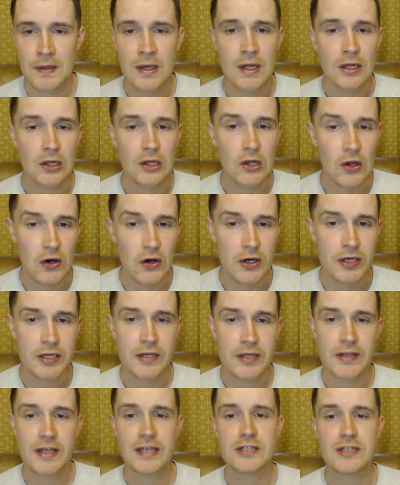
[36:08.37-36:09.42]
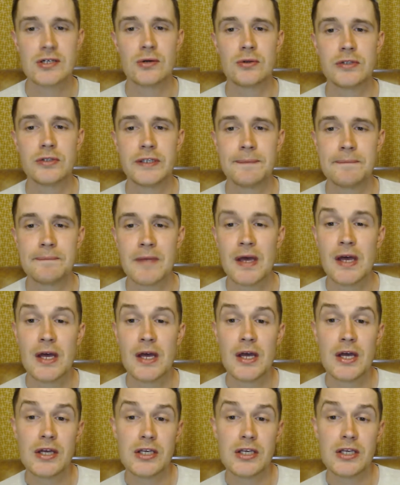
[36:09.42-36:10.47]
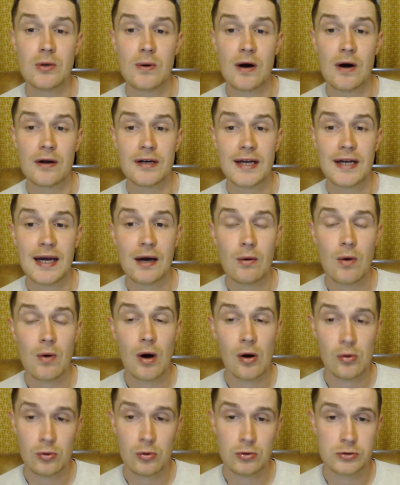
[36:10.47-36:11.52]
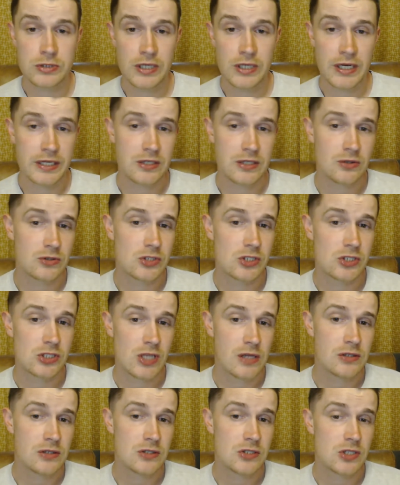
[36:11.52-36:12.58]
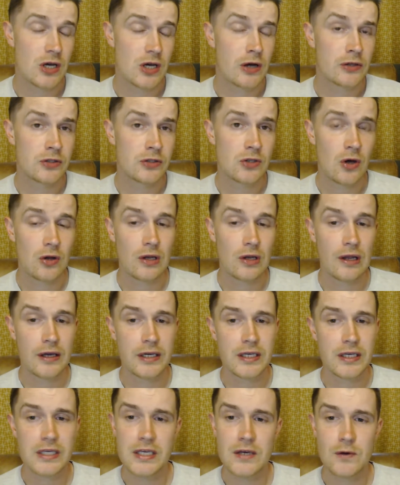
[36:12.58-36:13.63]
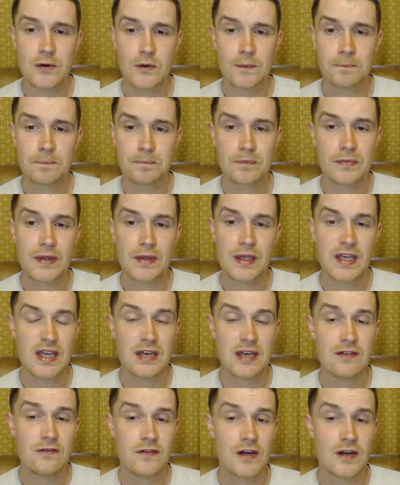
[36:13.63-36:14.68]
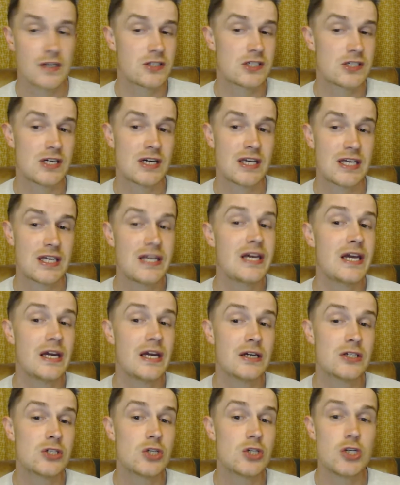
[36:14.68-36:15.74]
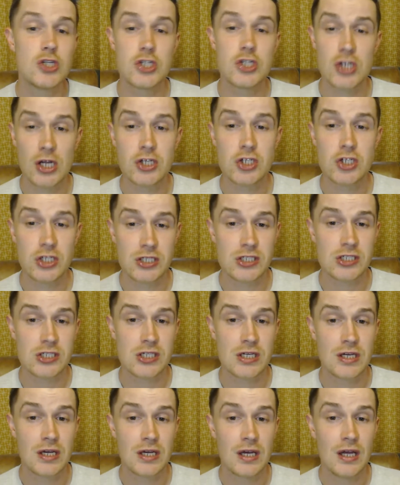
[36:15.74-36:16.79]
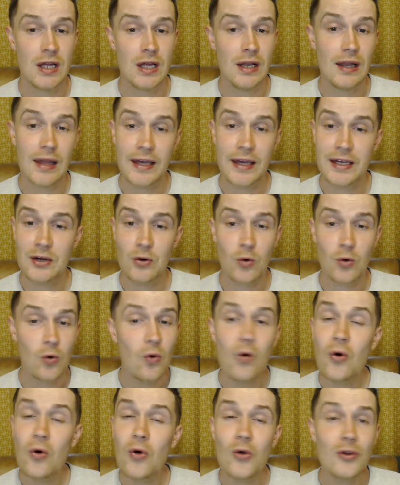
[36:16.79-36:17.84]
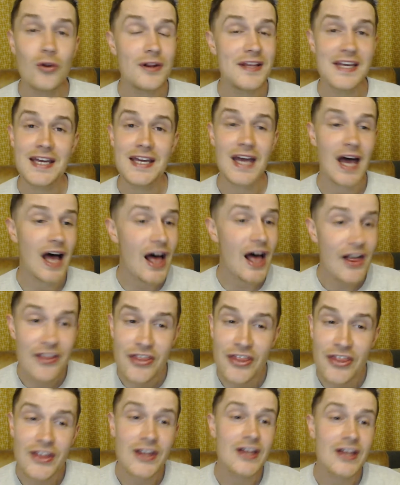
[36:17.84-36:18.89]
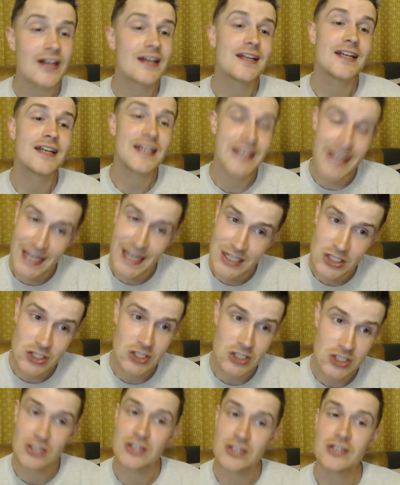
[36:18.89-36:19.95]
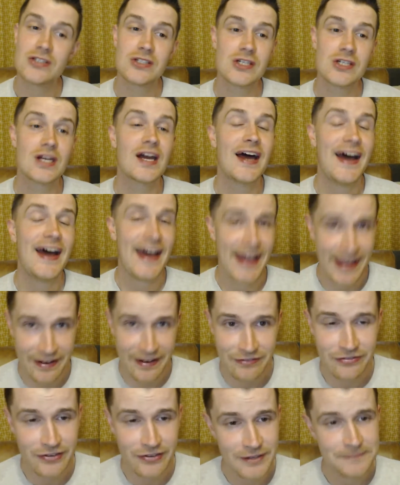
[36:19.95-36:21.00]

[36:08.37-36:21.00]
Look, they told him, you are now old and your sons are not like you. Give us a king to judge us like all the other nations have.